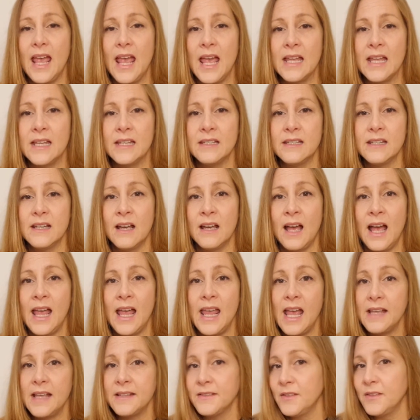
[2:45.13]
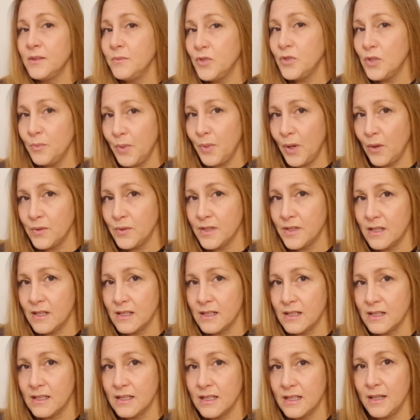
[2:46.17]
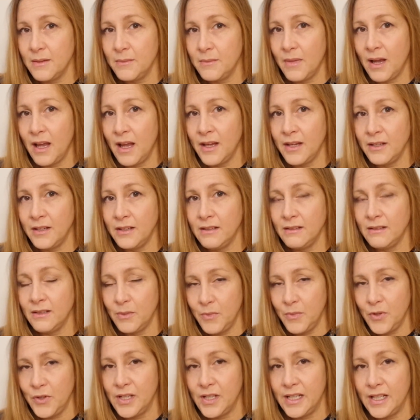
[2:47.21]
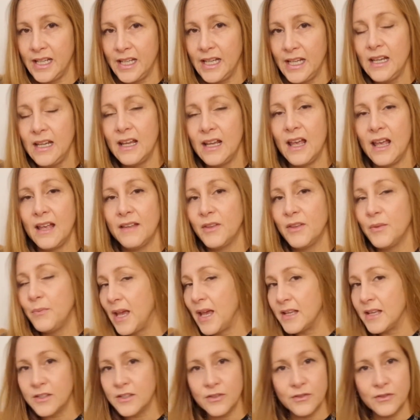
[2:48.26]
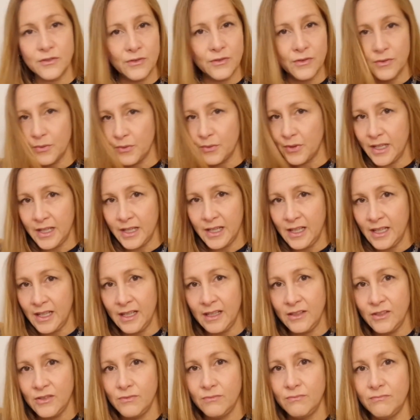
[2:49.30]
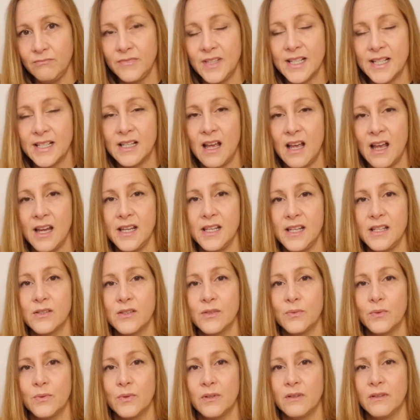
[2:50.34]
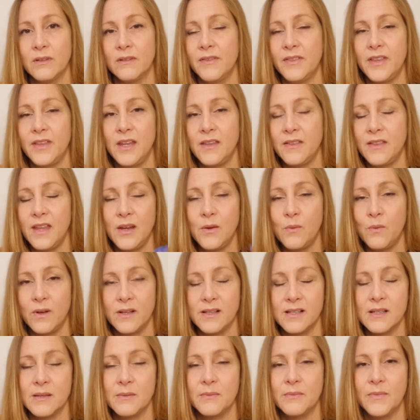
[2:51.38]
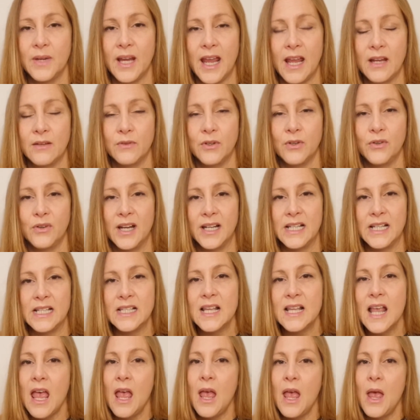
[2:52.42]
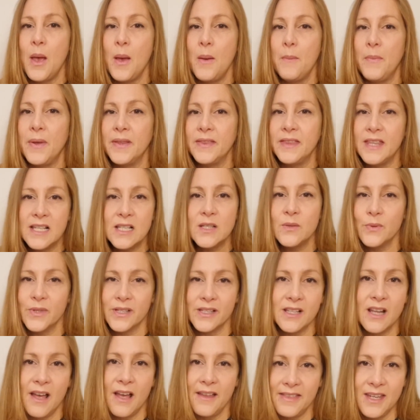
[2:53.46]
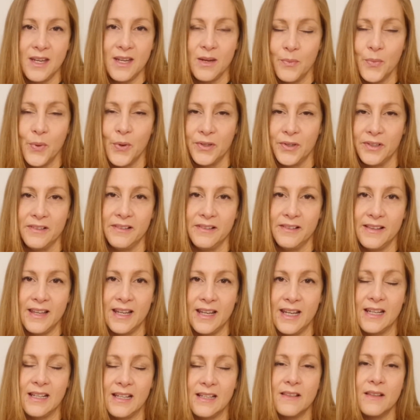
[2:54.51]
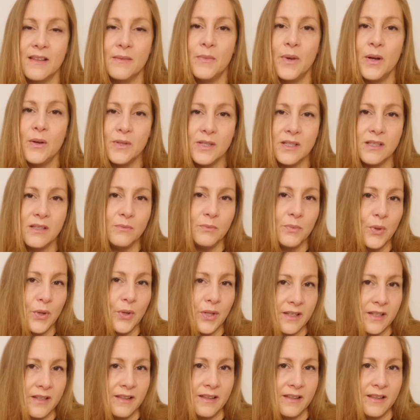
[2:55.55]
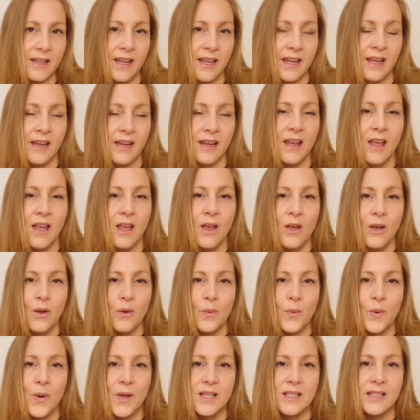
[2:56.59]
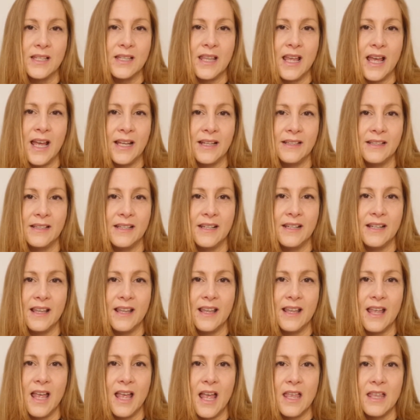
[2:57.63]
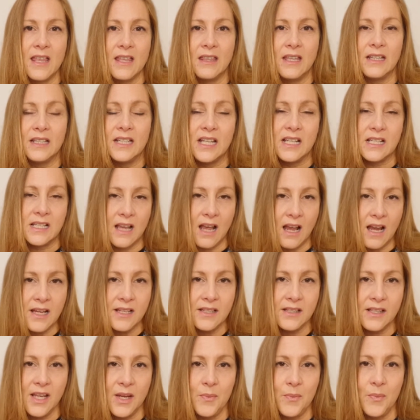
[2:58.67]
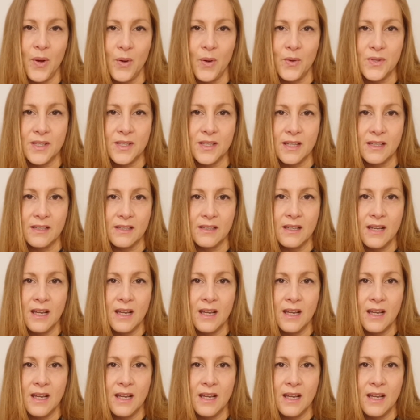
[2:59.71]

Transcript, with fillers: I asked them to post this in my community, and the best 3 designs were, they won some Canva credits, but this was not the important thing. The most important thing was that the designs they posted,